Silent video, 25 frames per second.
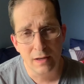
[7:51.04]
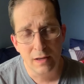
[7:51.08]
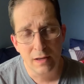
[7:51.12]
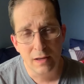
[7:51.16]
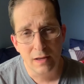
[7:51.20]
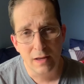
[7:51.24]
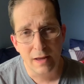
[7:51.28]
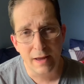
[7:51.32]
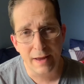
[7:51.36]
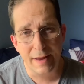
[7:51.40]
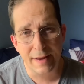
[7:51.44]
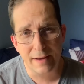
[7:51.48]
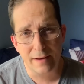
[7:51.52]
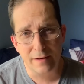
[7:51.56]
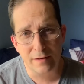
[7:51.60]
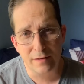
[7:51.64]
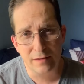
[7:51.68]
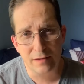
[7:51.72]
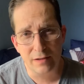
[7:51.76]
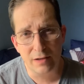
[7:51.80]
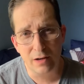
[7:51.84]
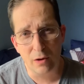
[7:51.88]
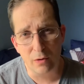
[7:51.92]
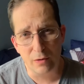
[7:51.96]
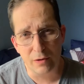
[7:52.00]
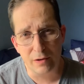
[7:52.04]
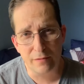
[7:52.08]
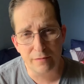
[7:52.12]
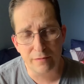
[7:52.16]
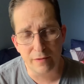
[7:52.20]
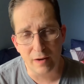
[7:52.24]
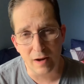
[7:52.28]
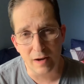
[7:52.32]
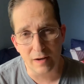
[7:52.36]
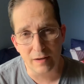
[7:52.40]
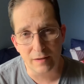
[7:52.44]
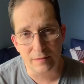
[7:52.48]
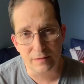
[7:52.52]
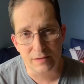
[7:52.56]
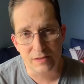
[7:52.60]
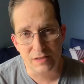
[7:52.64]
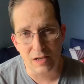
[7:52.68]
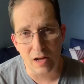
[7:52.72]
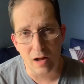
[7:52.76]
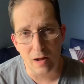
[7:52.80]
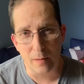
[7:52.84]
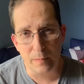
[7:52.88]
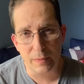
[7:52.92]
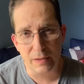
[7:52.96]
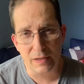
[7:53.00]
and you find
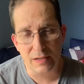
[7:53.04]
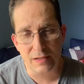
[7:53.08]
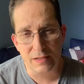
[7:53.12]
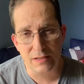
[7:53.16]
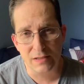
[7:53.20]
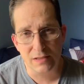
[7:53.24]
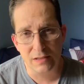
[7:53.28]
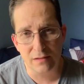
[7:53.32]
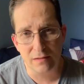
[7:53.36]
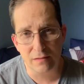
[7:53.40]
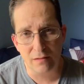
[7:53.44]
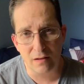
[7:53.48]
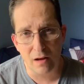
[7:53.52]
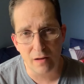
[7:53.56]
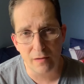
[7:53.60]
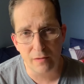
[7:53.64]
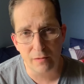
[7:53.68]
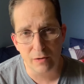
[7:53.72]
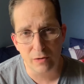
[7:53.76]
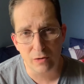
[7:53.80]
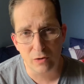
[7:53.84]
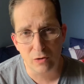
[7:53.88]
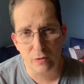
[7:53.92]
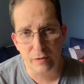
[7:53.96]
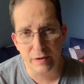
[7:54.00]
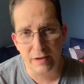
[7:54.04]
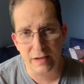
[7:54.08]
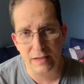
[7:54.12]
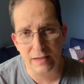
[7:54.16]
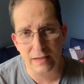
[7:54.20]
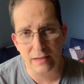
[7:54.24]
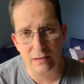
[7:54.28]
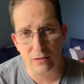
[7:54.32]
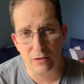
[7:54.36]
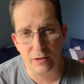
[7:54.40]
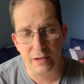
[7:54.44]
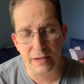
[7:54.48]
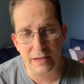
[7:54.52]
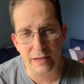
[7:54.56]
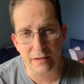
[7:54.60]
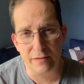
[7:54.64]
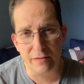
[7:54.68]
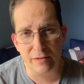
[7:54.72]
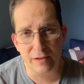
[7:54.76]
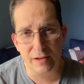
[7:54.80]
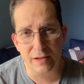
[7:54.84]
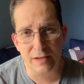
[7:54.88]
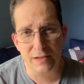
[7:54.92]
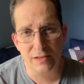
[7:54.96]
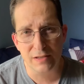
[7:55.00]
zombies and other crickety-looking
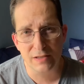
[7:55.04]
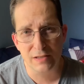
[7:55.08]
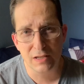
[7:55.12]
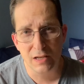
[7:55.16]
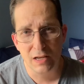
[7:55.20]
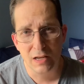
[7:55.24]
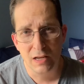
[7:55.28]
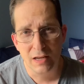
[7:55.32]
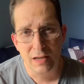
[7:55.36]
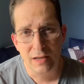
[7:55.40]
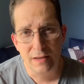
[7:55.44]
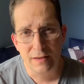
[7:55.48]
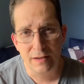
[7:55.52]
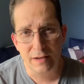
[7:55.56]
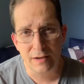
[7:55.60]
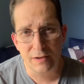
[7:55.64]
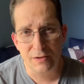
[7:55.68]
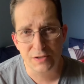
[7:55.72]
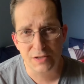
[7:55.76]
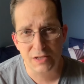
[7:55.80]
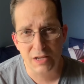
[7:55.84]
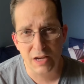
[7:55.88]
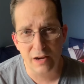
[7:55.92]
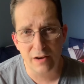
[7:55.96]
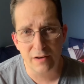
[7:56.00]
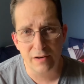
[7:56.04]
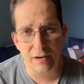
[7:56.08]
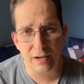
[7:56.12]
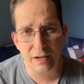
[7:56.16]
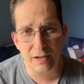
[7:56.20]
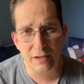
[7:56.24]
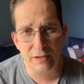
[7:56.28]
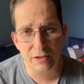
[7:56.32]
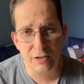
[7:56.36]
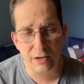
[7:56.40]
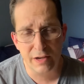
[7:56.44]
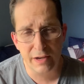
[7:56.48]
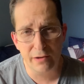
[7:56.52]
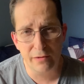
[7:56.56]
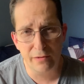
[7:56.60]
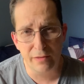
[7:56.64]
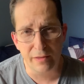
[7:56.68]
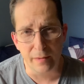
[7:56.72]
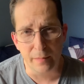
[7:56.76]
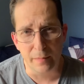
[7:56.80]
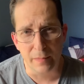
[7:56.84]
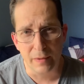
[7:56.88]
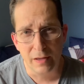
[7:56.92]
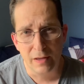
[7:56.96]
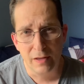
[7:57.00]
things that are scary, and you kill
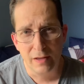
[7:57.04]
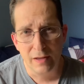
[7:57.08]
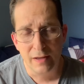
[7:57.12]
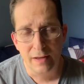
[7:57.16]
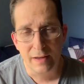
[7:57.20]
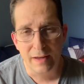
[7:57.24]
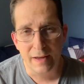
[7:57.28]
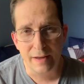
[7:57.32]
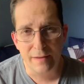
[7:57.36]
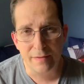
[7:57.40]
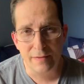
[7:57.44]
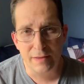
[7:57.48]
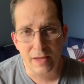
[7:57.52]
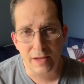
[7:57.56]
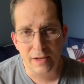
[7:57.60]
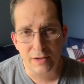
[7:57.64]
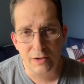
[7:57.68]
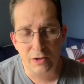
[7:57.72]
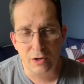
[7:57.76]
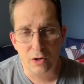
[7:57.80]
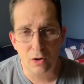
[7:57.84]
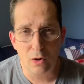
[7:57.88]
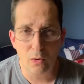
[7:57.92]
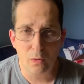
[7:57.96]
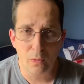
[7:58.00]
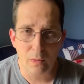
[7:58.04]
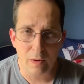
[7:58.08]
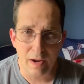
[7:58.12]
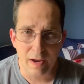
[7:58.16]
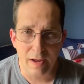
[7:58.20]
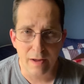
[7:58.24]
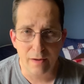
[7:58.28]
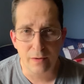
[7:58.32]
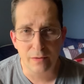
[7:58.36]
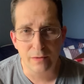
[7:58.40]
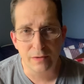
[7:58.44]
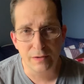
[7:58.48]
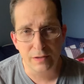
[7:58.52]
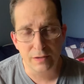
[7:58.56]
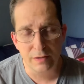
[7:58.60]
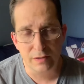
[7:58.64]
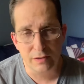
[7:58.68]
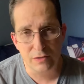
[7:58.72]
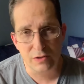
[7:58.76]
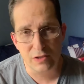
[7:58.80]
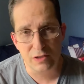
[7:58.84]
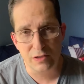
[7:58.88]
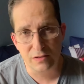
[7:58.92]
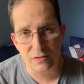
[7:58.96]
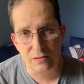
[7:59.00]
them, and then you go around.
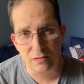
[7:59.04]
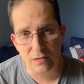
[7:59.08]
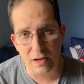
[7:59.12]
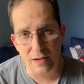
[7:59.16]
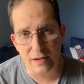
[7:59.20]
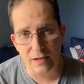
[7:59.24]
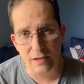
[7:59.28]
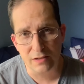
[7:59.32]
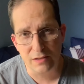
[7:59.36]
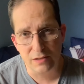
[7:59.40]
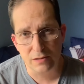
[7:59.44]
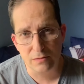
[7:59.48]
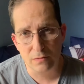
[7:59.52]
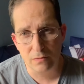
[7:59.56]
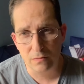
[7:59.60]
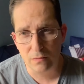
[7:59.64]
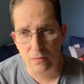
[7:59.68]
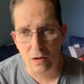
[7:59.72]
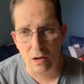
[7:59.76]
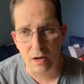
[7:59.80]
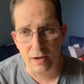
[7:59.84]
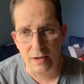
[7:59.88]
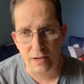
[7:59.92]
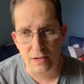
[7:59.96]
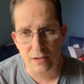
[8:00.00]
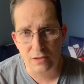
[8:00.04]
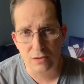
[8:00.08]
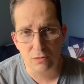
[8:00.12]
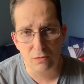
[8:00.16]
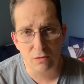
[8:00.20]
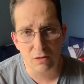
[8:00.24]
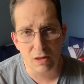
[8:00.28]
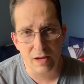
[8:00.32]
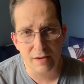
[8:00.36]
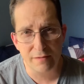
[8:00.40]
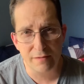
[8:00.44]
And I guess her life